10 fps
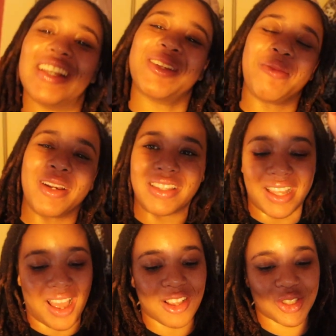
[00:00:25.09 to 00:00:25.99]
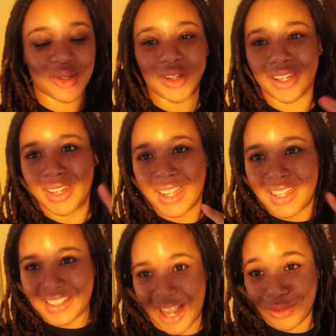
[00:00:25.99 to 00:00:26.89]
It's her birthday. I'll show her
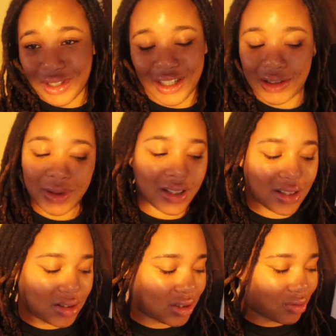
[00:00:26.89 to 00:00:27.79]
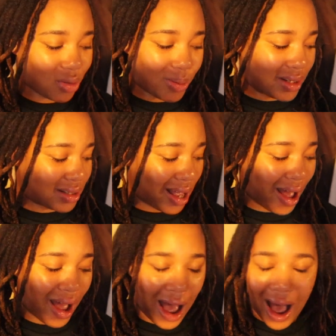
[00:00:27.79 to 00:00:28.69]
downstairs because this room is a
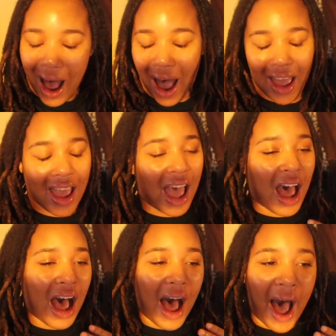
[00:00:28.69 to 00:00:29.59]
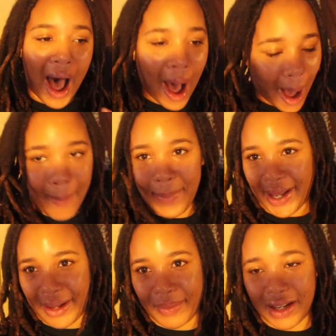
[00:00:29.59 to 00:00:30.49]
hot hot
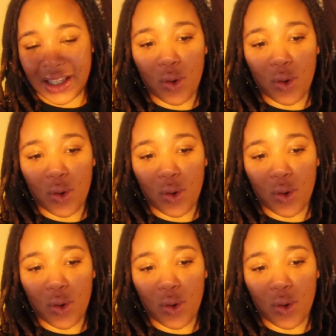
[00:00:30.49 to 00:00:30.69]
picking mess.